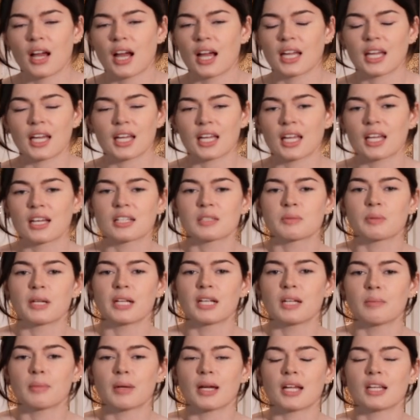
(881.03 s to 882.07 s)
I can't explain
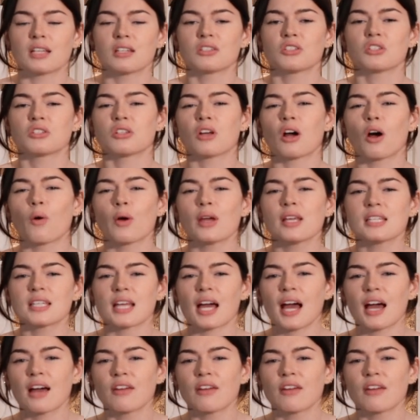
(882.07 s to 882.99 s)
it, but just always